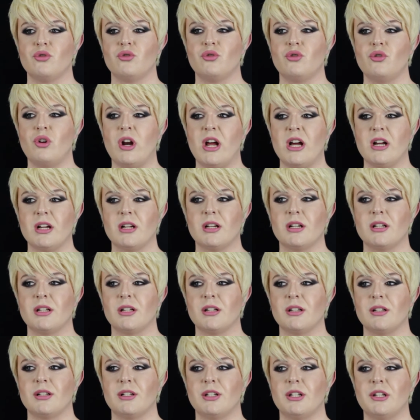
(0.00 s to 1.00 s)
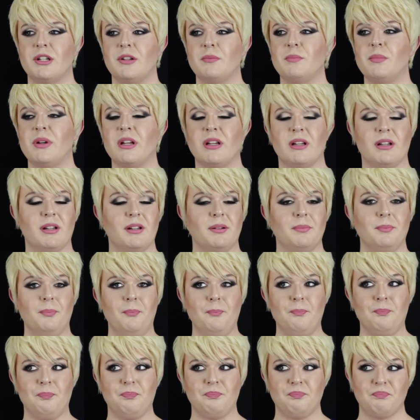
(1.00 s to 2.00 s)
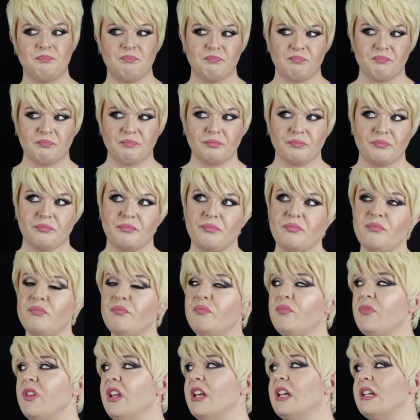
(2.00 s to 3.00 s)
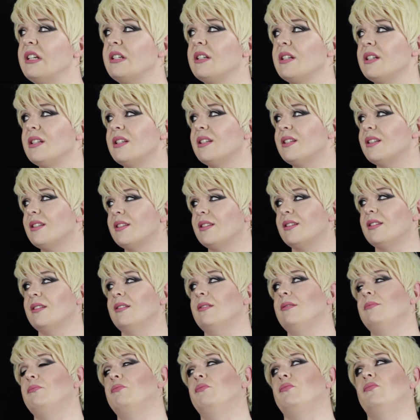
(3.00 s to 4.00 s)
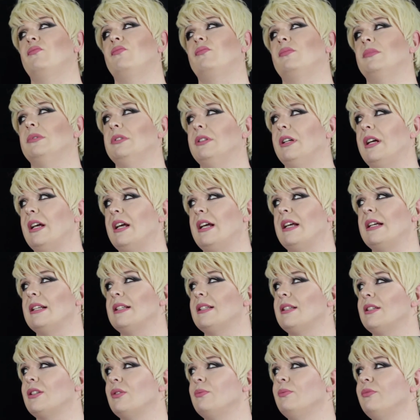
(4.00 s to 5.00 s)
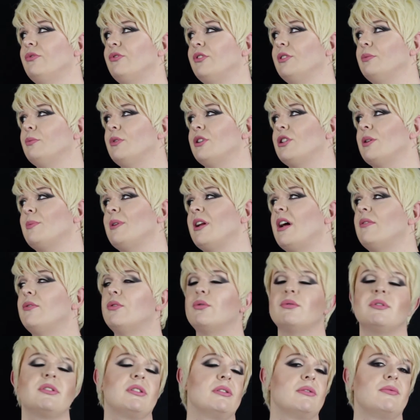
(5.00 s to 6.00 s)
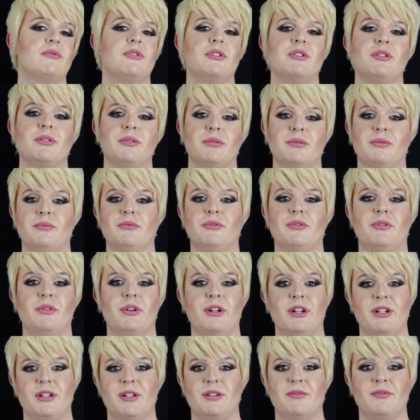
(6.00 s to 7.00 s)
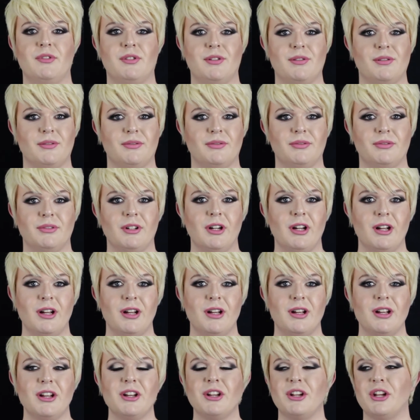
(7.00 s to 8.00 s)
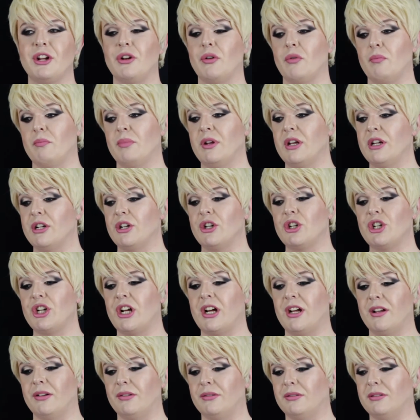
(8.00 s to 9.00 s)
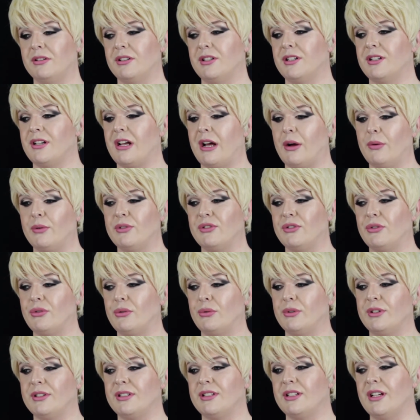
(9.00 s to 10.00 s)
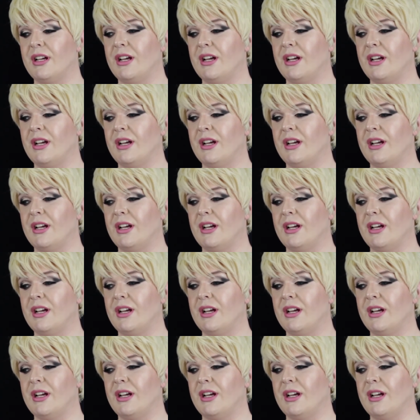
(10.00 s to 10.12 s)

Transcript: Drag, to me, it's something which, I mean, I've always loved to do creative stuff. You know, and being a child, I was one